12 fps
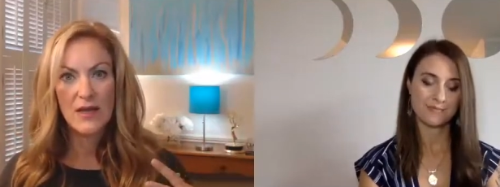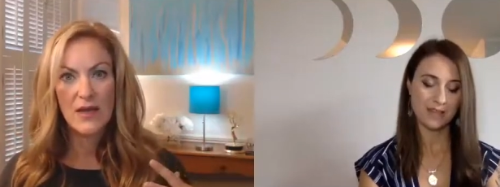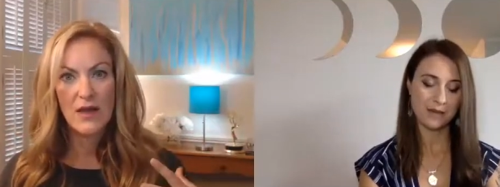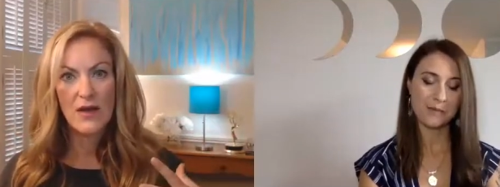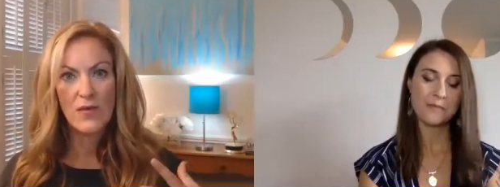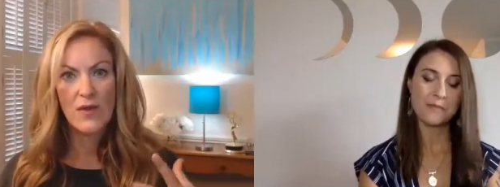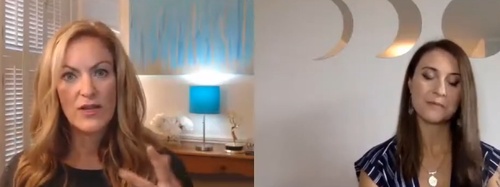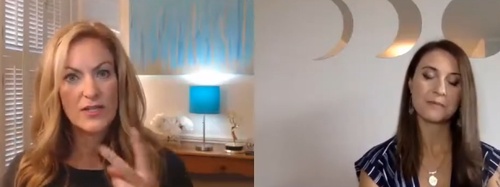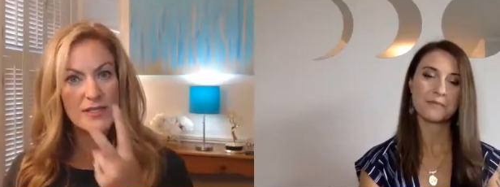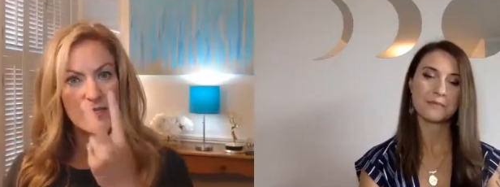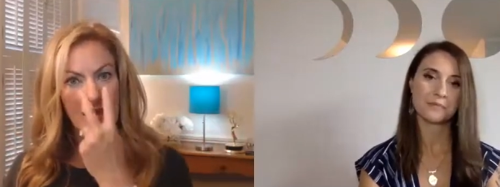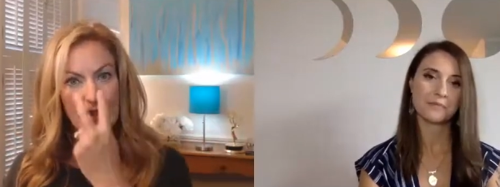Speaker 1: Mm-hmm. We
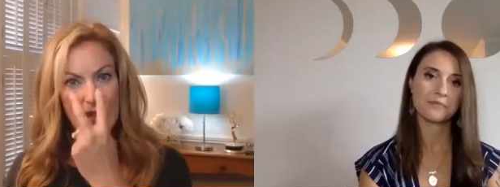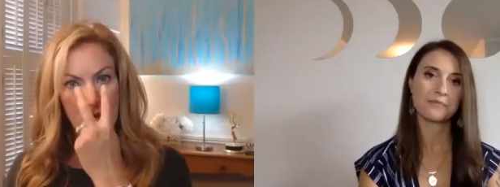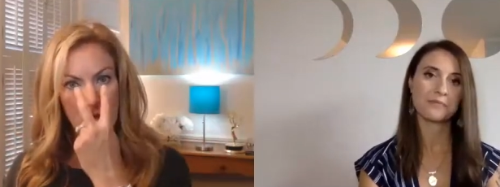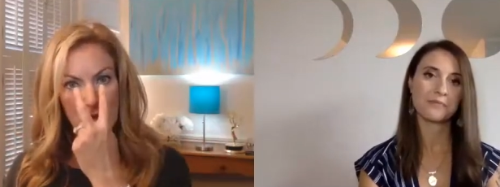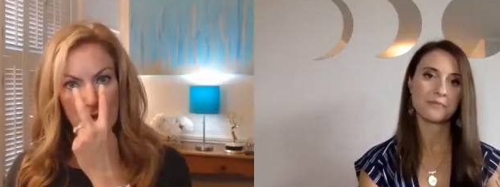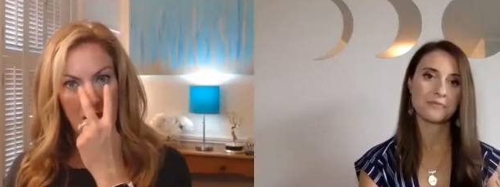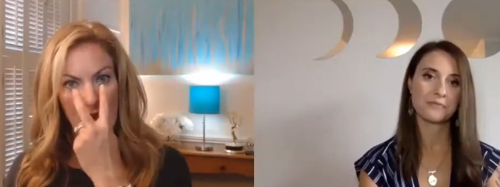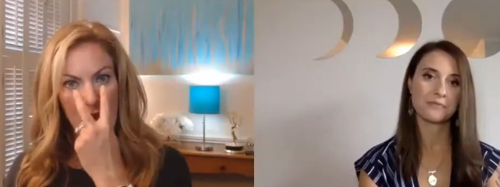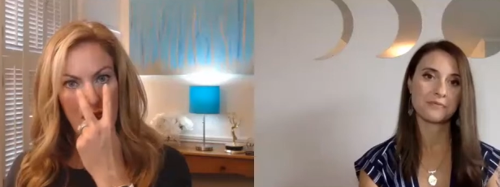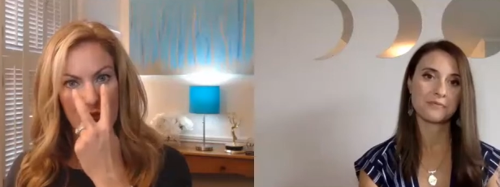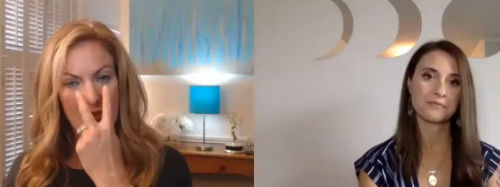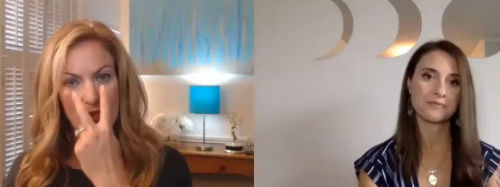just, I think, rely
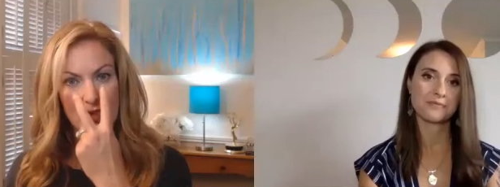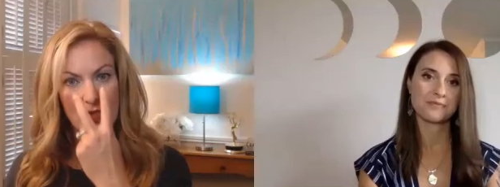on this